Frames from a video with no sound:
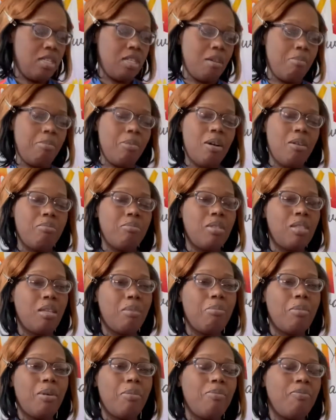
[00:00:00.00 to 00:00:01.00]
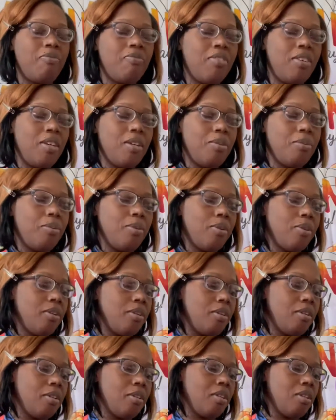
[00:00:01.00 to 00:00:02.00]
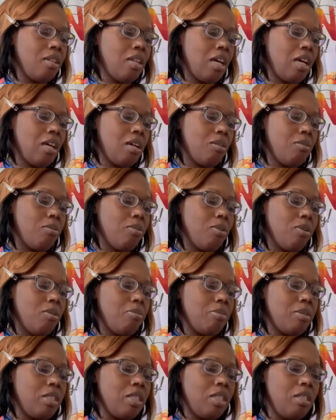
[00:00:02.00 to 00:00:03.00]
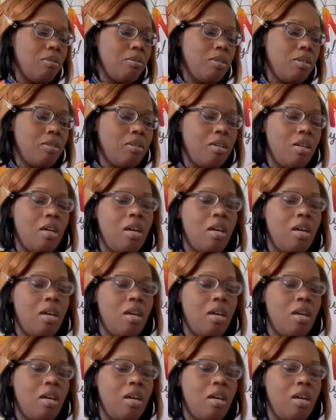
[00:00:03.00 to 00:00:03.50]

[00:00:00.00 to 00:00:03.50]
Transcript: Some of them, some of them feel weird, like a weird material.